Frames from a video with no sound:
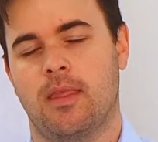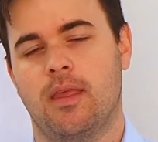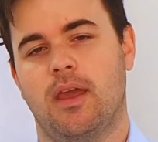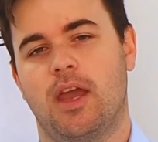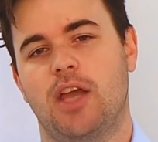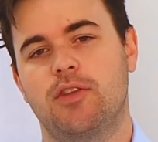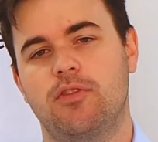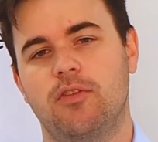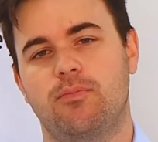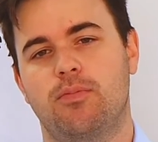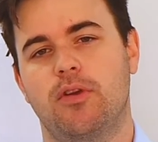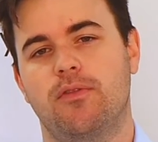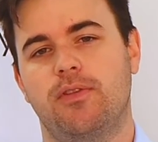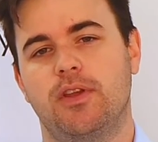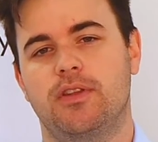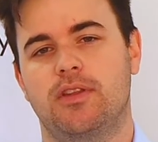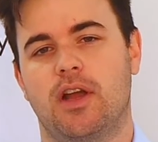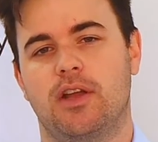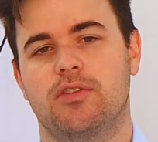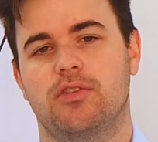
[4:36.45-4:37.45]
As we briefly
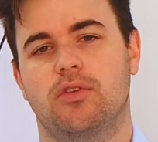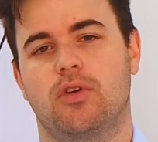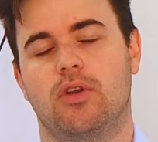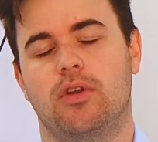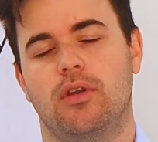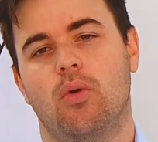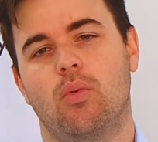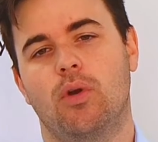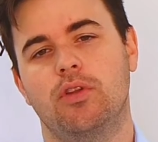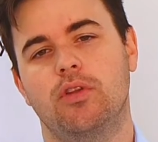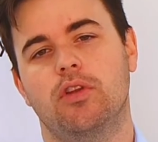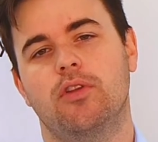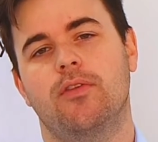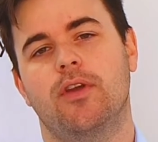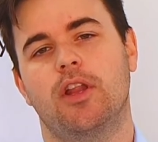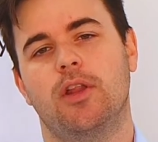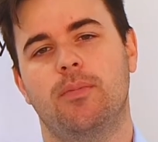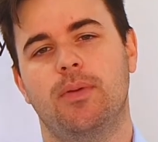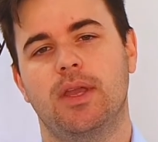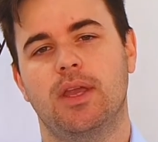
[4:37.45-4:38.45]
touched on, when you're
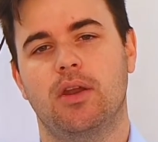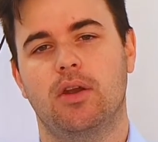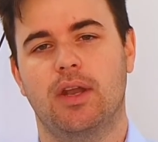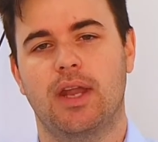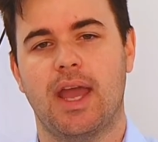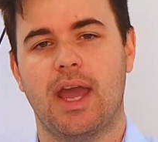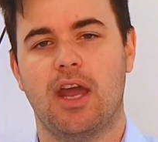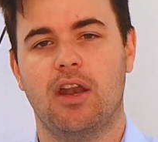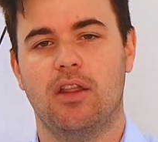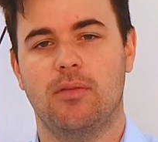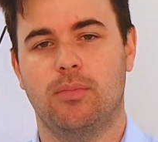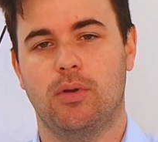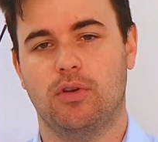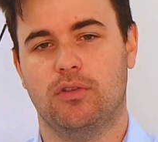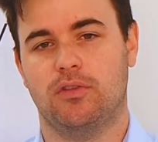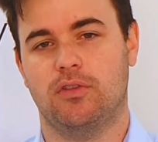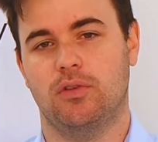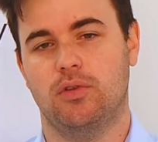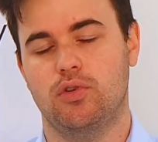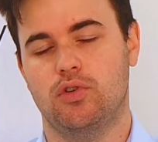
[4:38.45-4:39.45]
developing an out-of-the-box
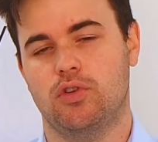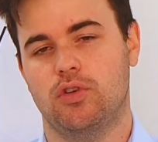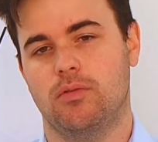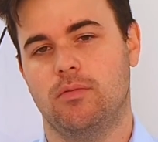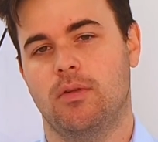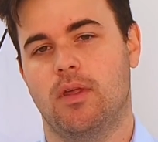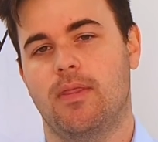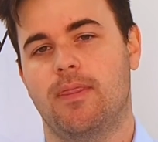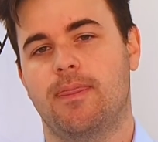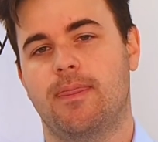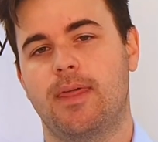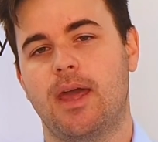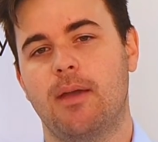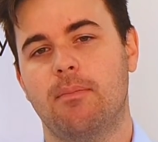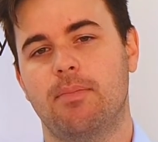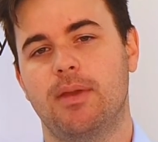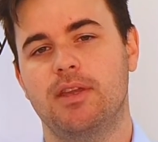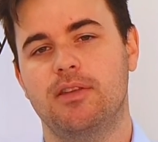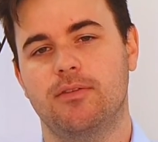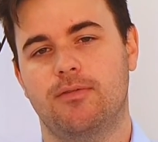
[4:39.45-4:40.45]
solution, that
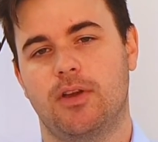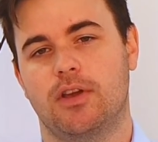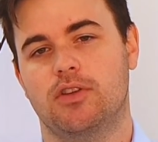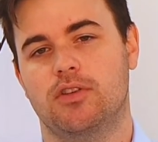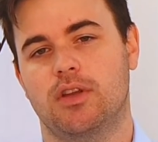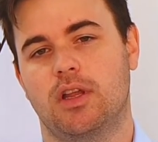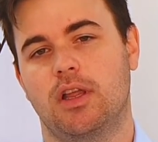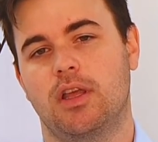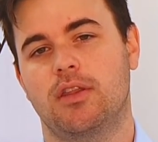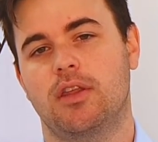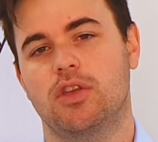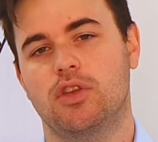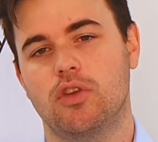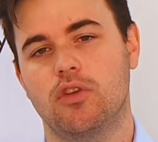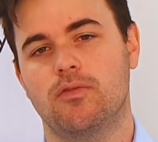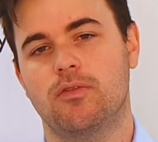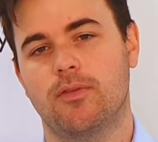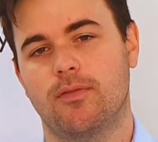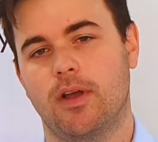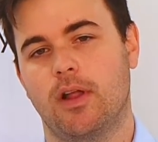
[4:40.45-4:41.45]
piece of functionality that you've
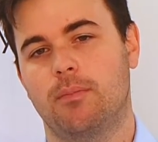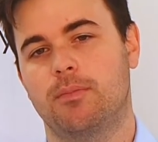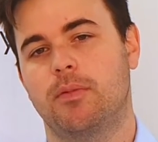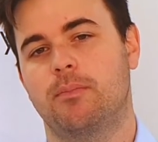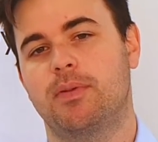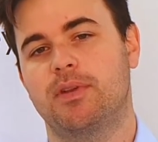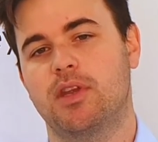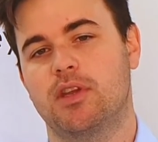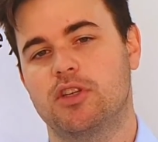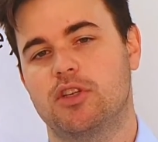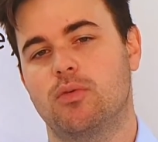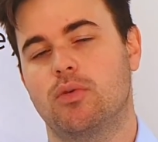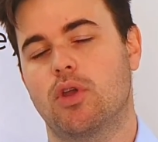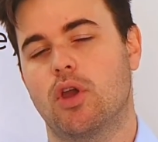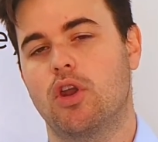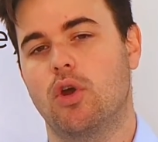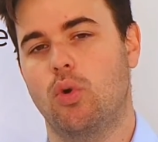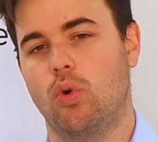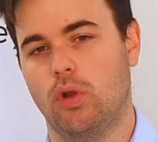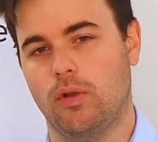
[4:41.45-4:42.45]
developed potentially will go
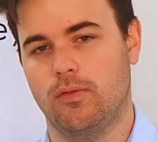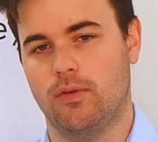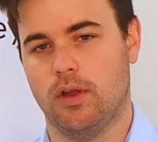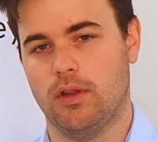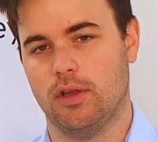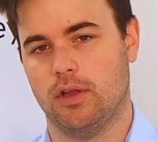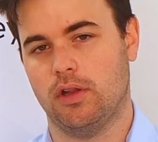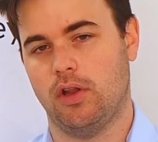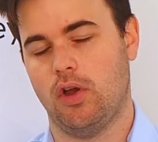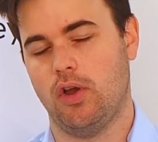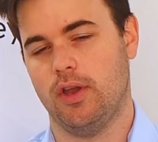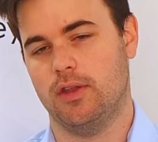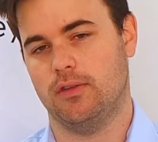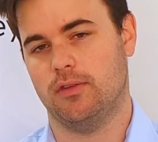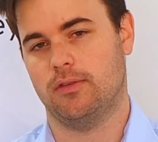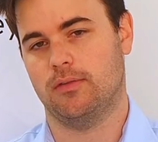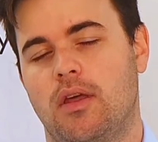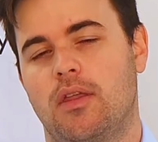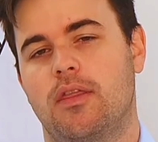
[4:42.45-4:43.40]
to all of your other clients.